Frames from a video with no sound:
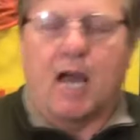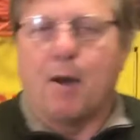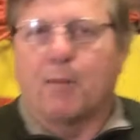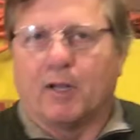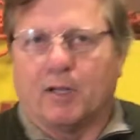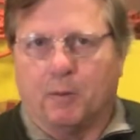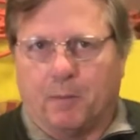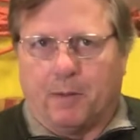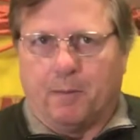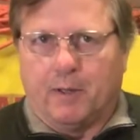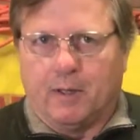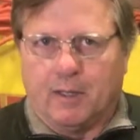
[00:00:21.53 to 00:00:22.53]
common aluminum.
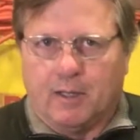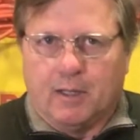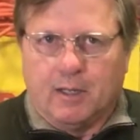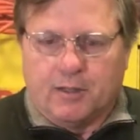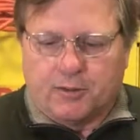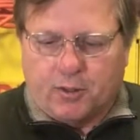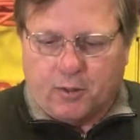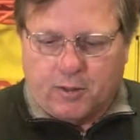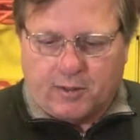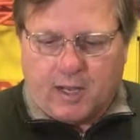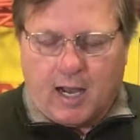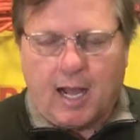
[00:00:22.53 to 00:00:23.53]
So
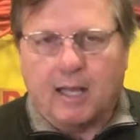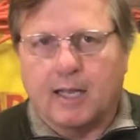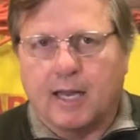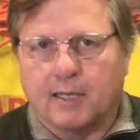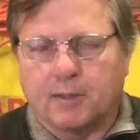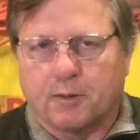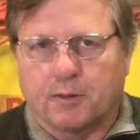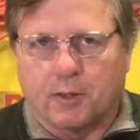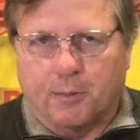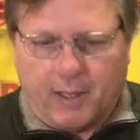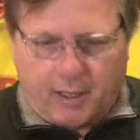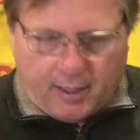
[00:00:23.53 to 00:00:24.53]
it's highly
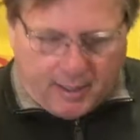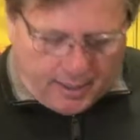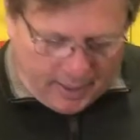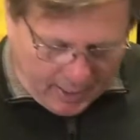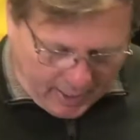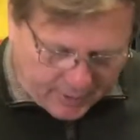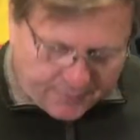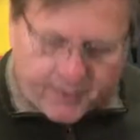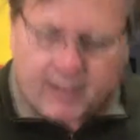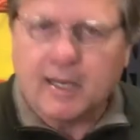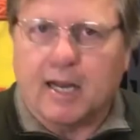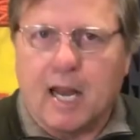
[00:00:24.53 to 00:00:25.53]
exothermic and it's
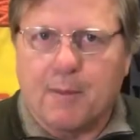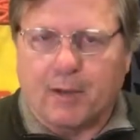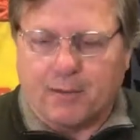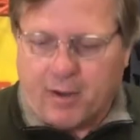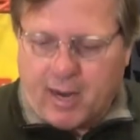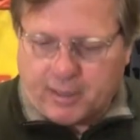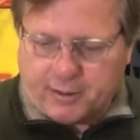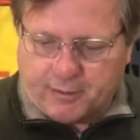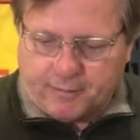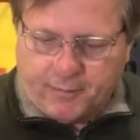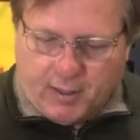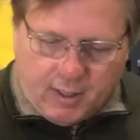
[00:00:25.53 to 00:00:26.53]
very dynamic reaction.
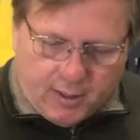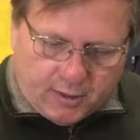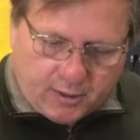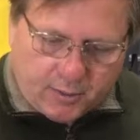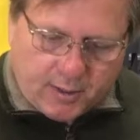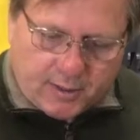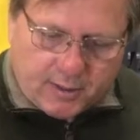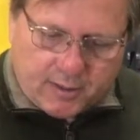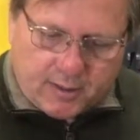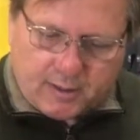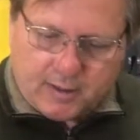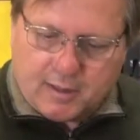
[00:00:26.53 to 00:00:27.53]
So this is
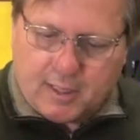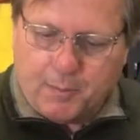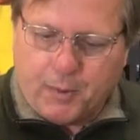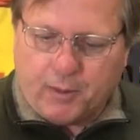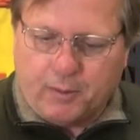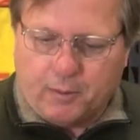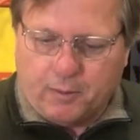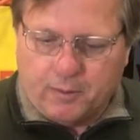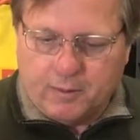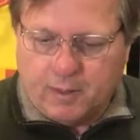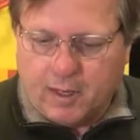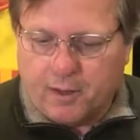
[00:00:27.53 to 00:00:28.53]
just a typical
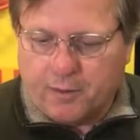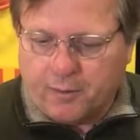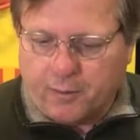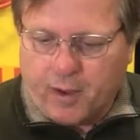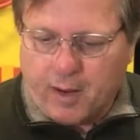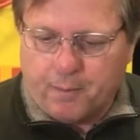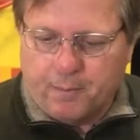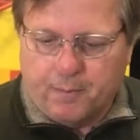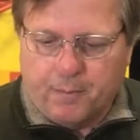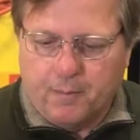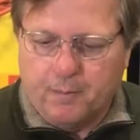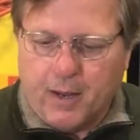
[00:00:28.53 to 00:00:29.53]
100-gram
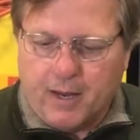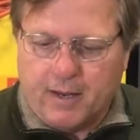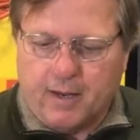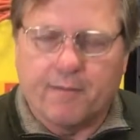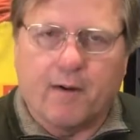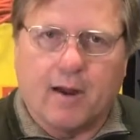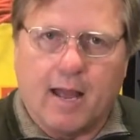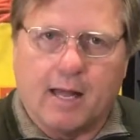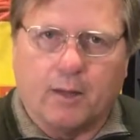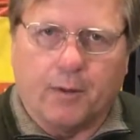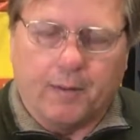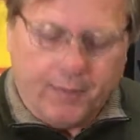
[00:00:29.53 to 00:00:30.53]
button of our
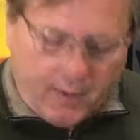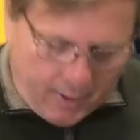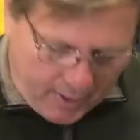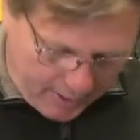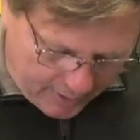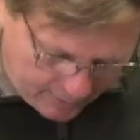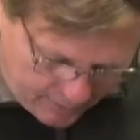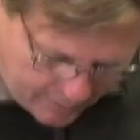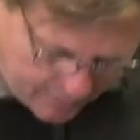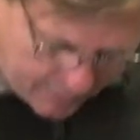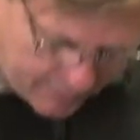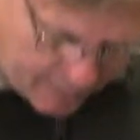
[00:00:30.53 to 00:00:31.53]
alloy, and this is
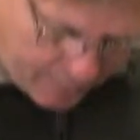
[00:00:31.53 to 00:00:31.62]
just